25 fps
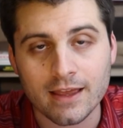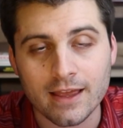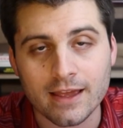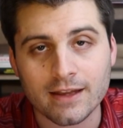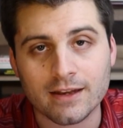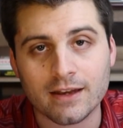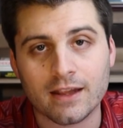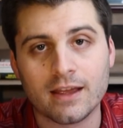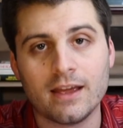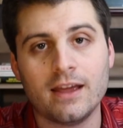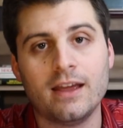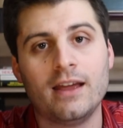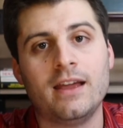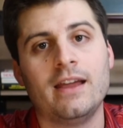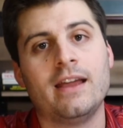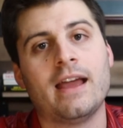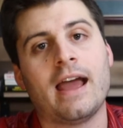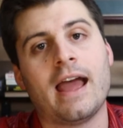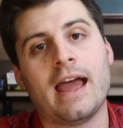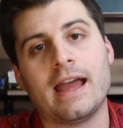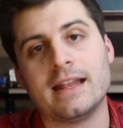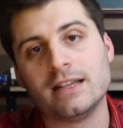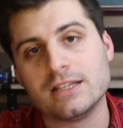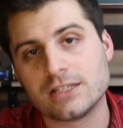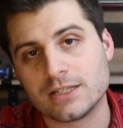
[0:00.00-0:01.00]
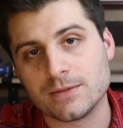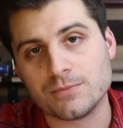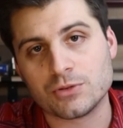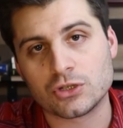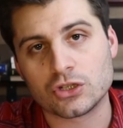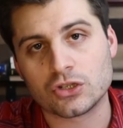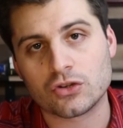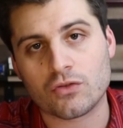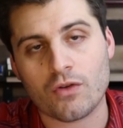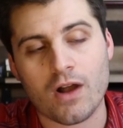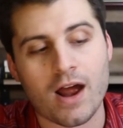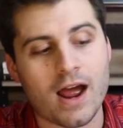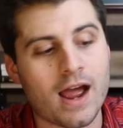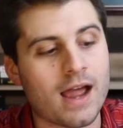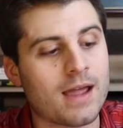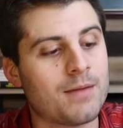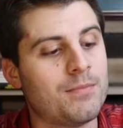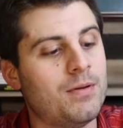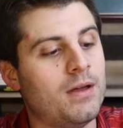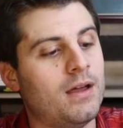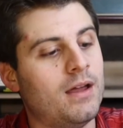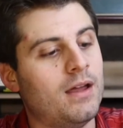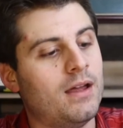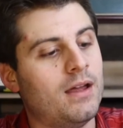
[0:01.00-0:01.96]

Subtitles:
it and subscribe,